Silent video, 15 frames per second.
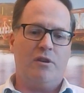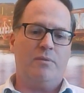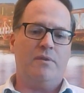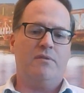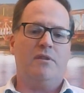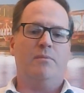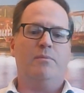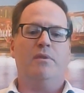
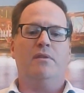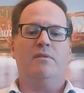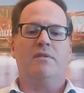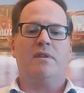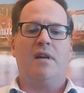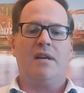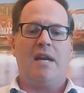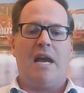always someone that's
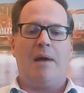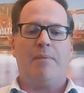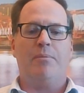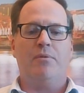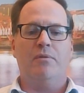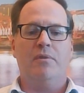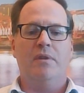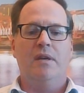got
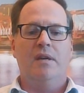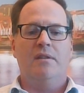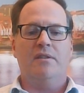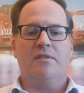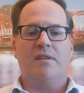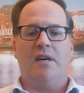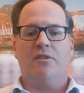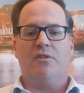capital,
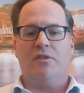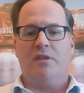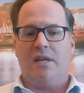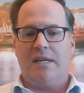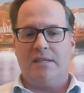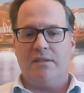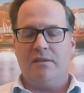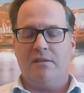that's got a good
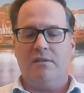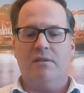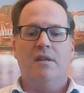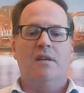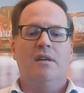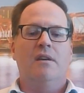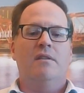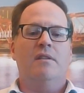idea,
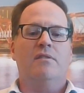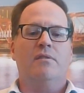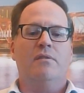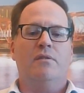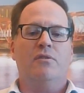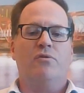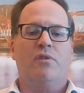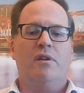that's
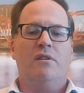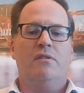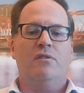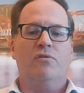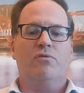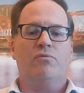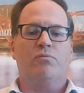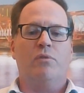going to try to
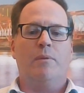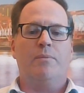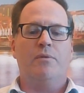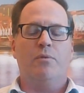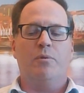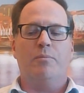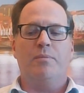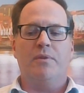
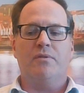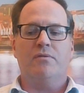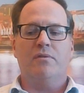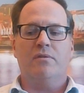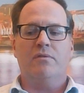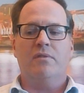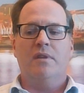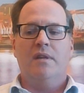disrupt your
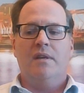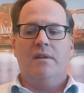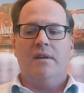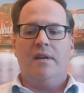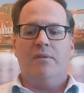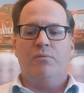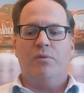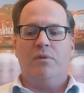business.
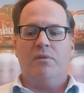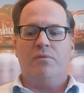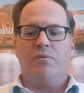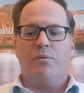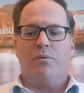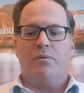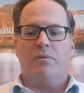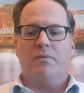And really
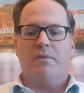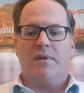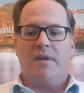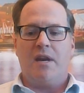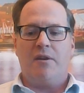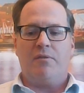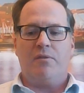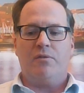for the
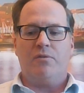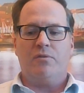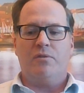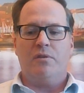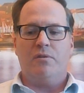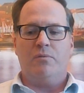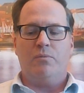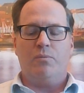carriers,
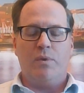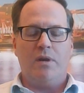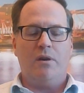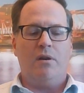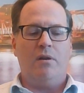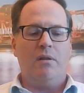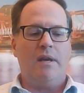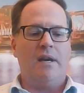we
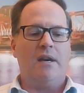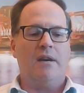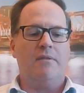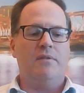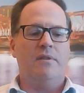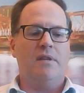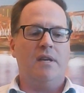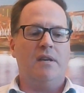all
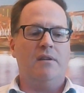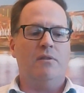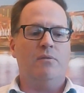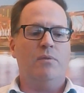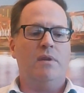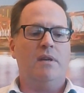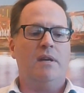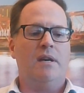have the data,
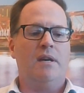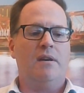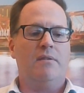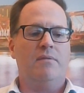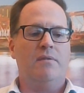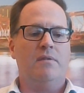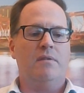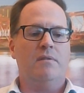we
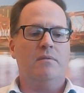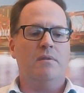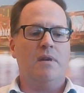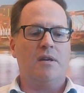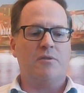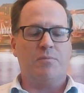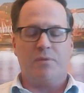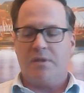have the
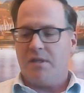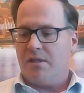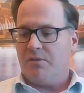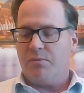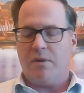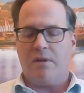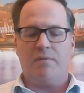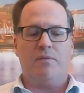
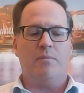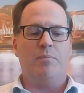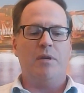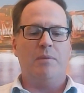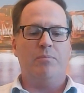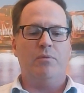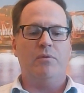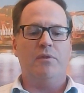expertise, we have the
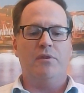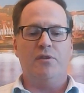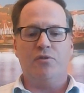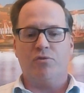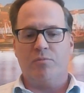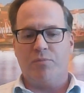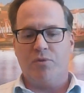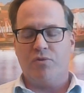people, the
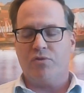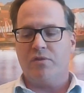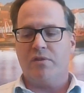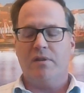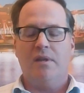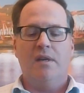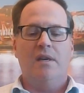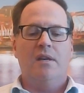distribution,